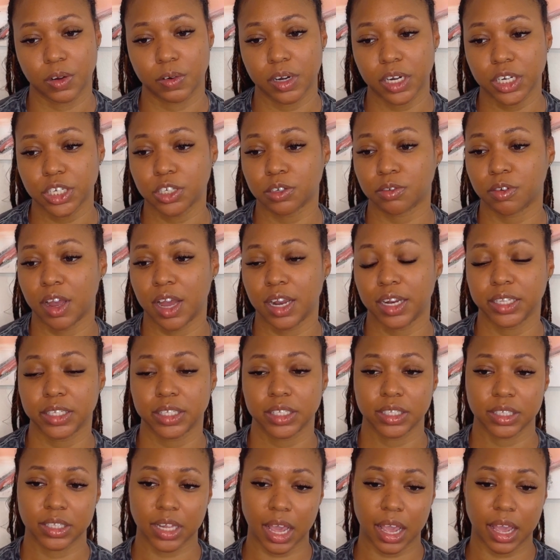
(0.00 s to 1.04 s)
The restaurant
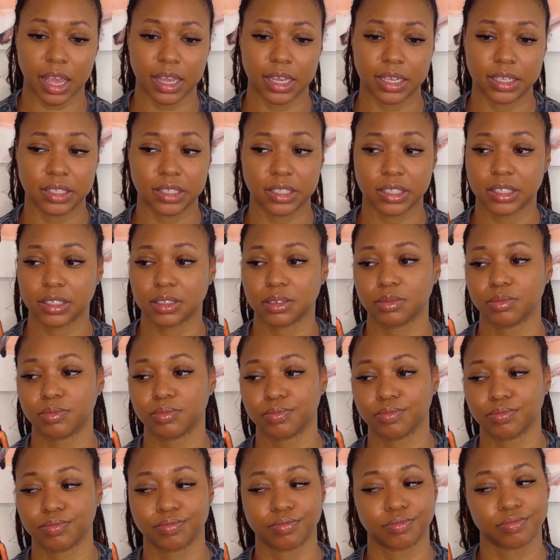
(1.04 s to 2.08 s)
is nice.
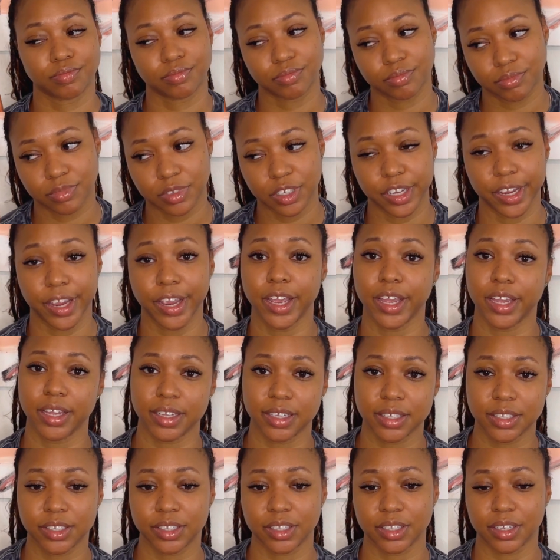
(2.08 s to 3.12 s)

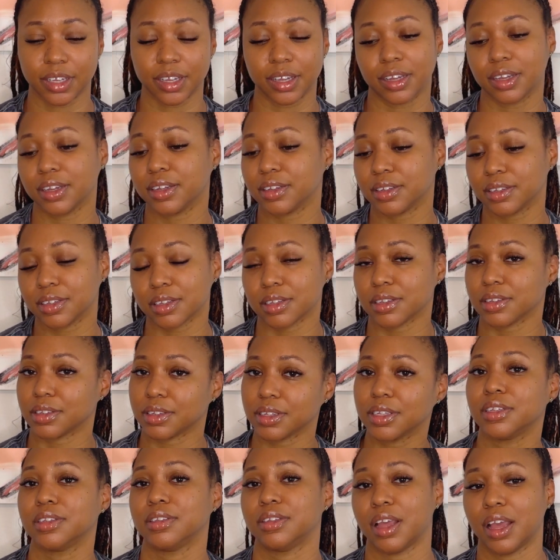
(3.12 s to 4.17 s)
Yeah,
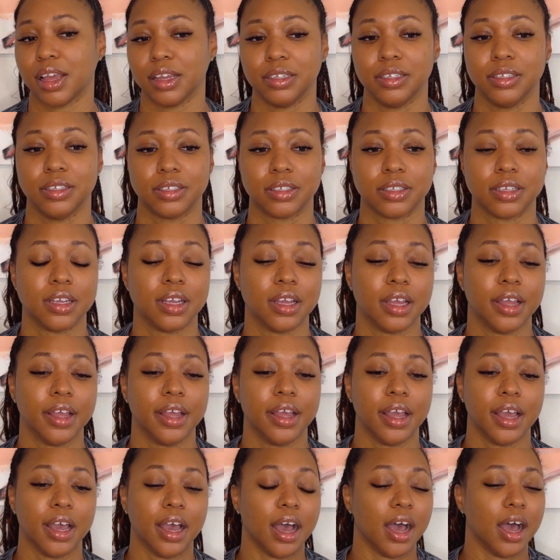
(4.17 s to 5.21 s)
look nice.
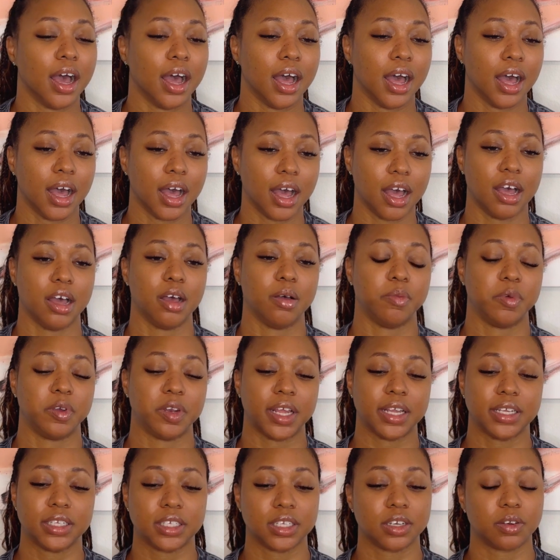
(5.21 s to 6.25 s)
And
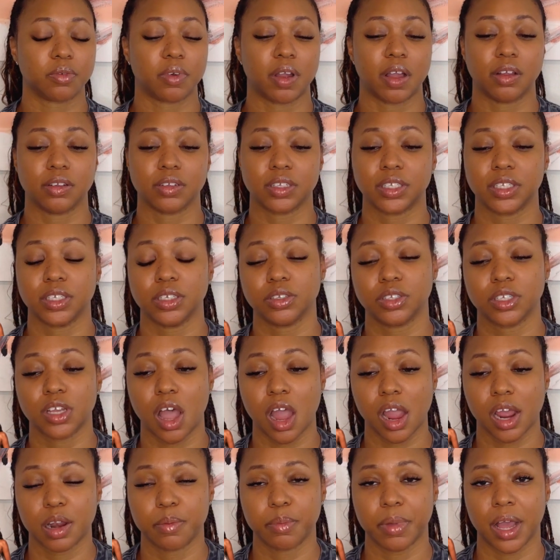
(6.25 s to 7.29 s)
they sit around still
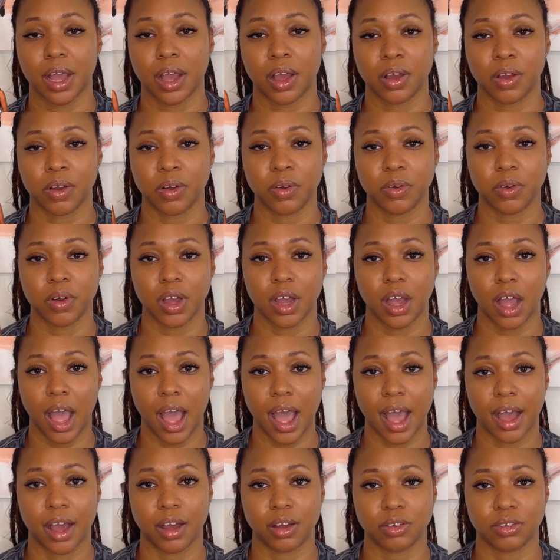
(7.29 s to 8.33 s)
talking about
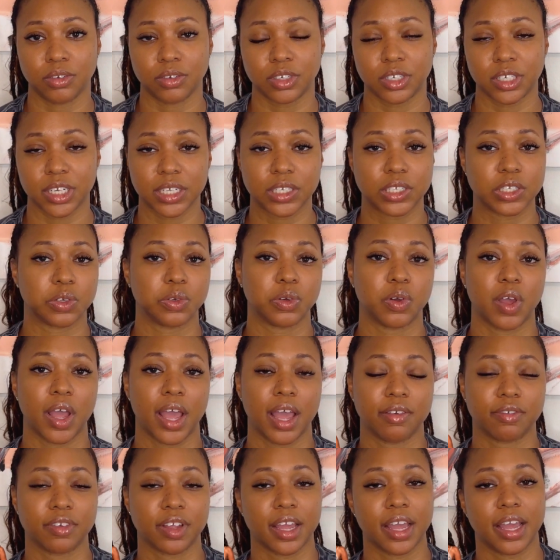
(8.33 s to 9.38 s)
how Jessel
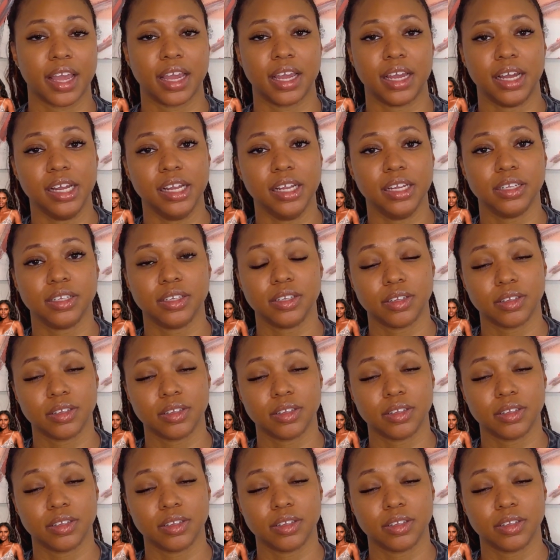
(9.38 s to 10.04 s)
haven't had